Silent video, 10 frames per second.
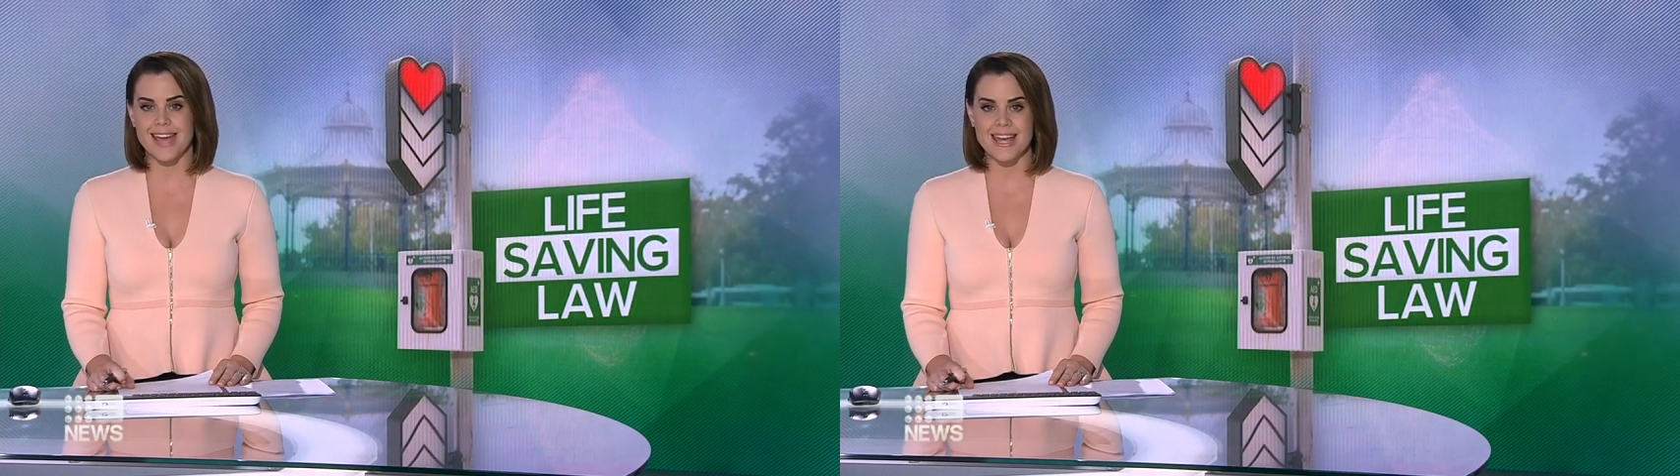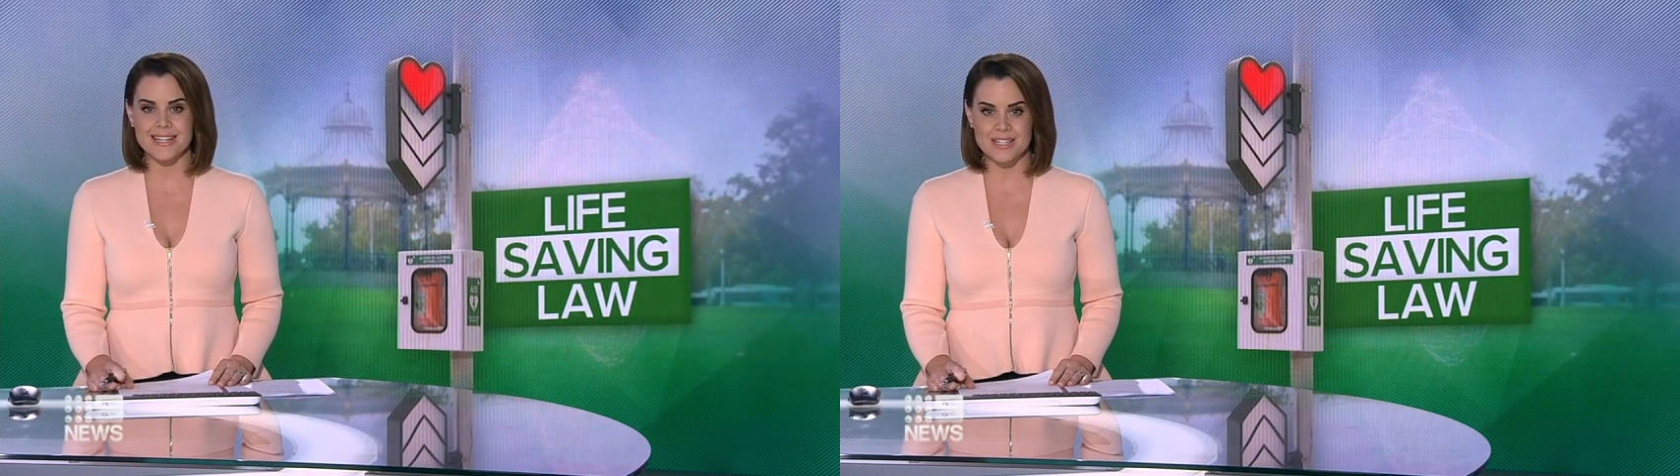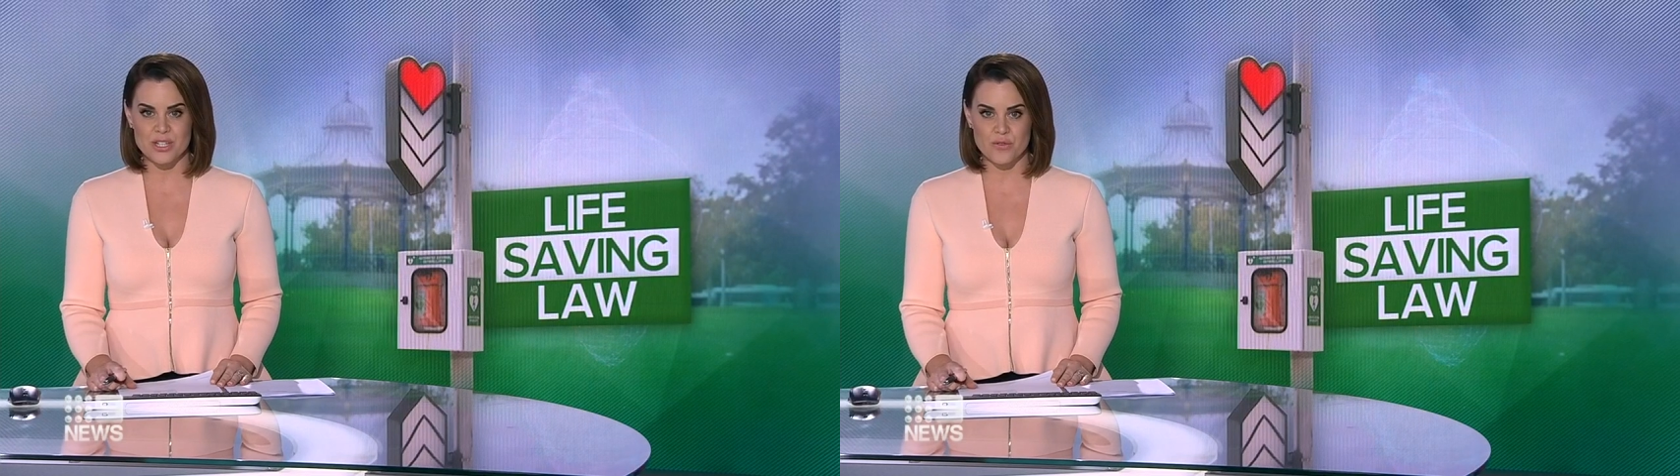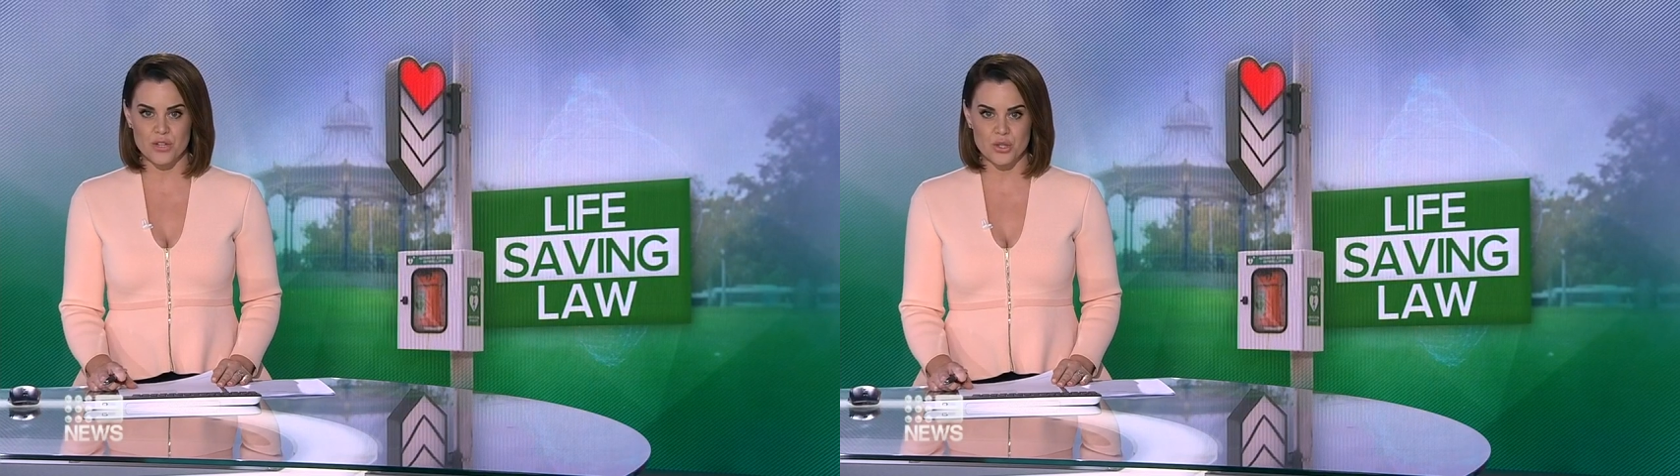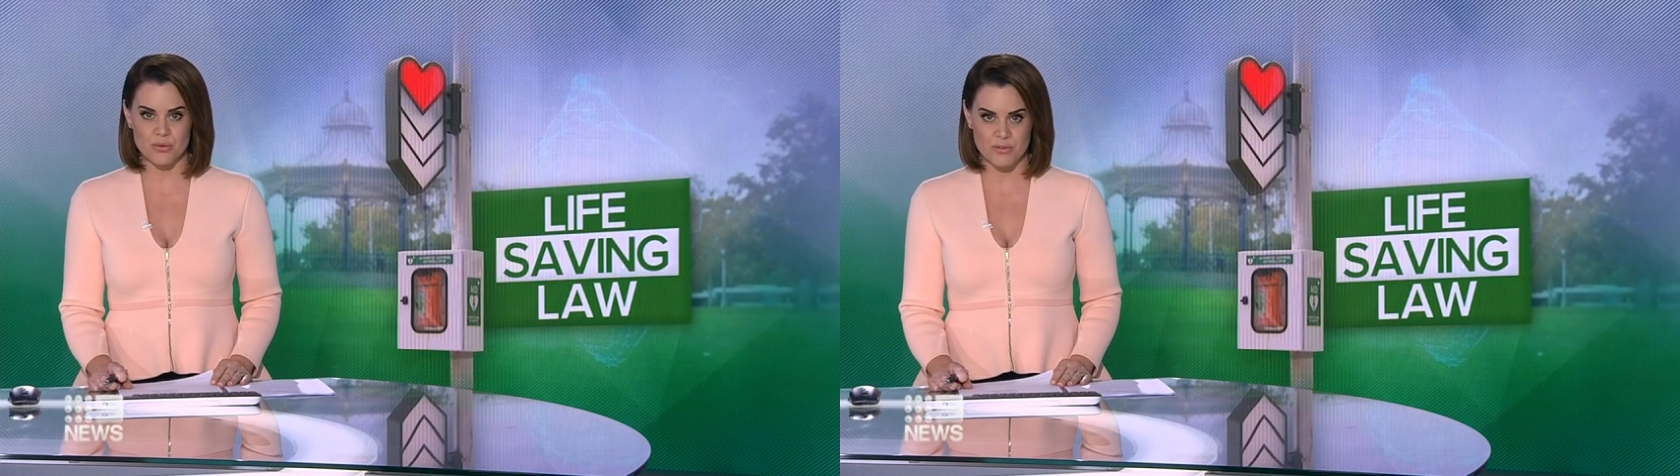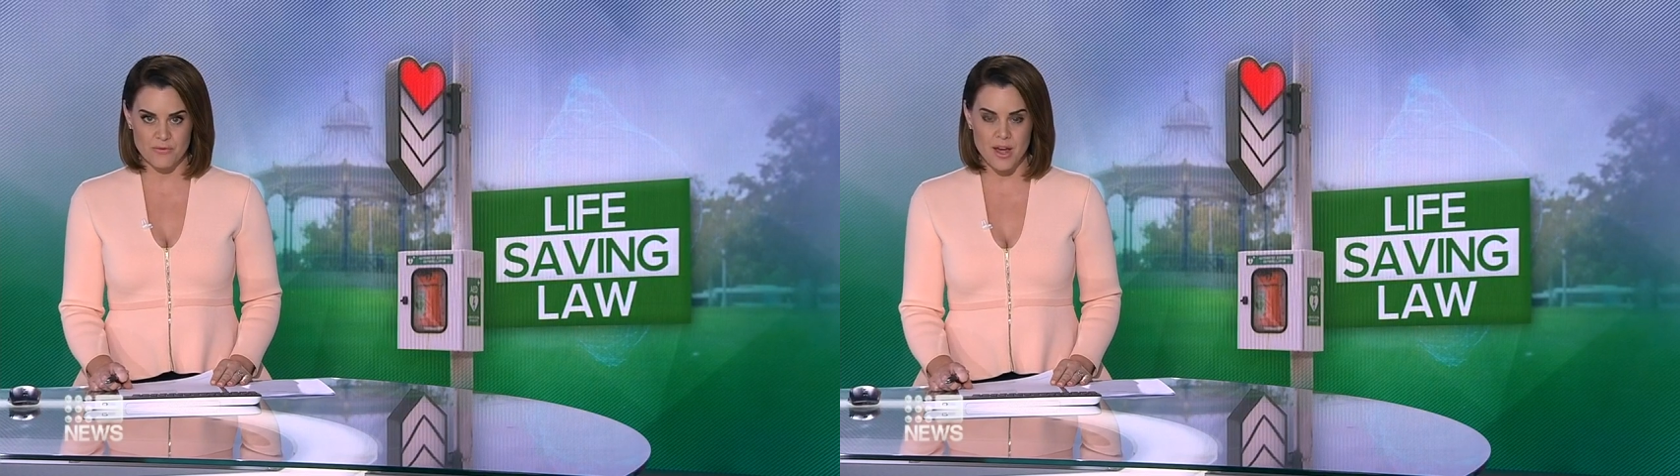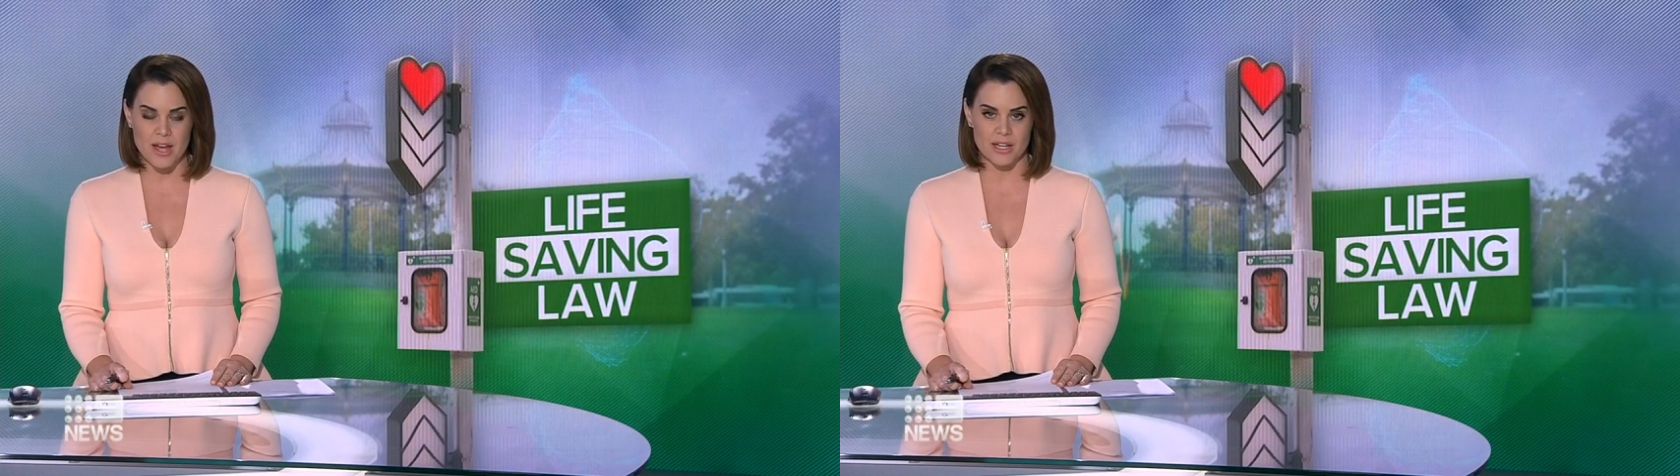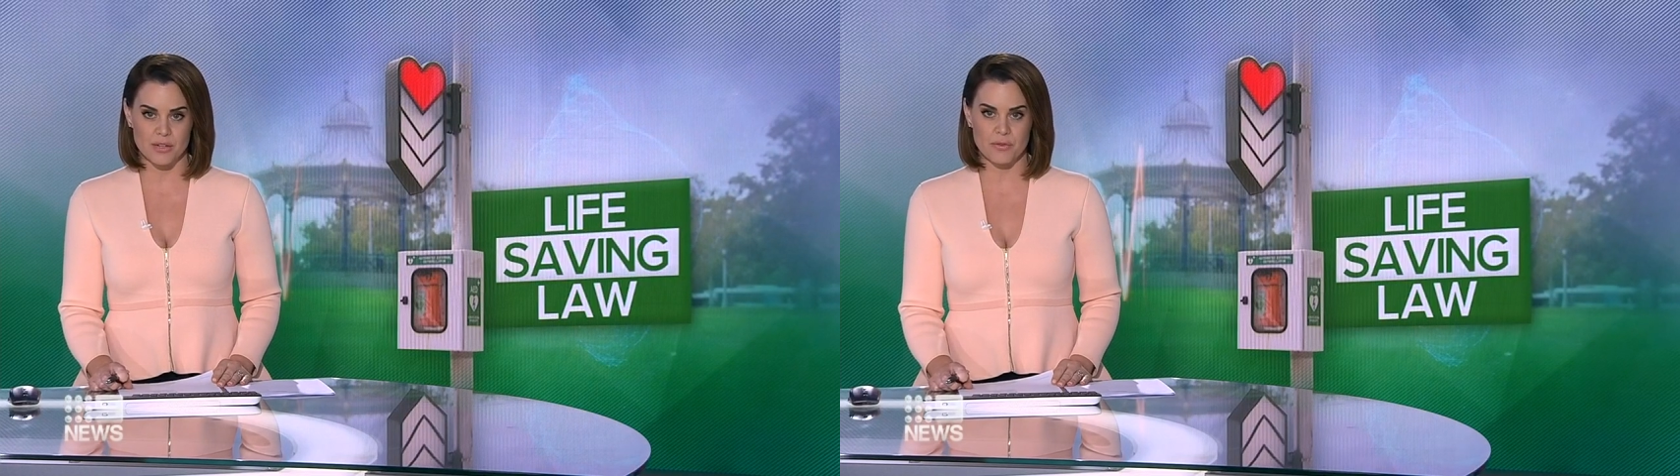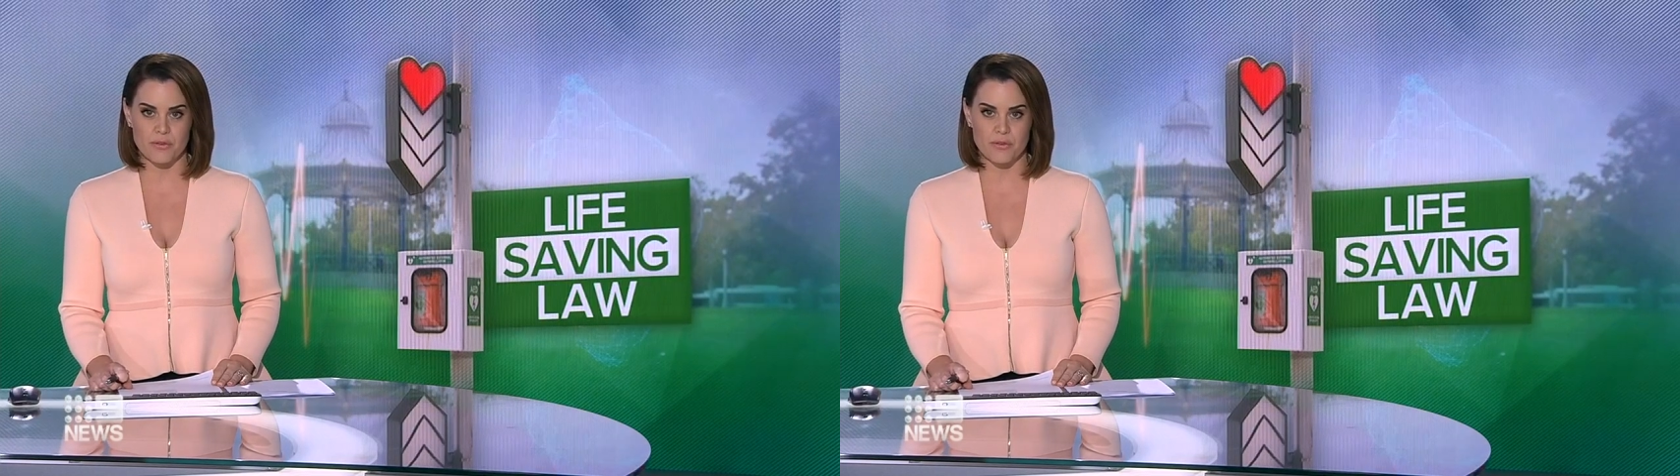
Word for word: and individuals fined for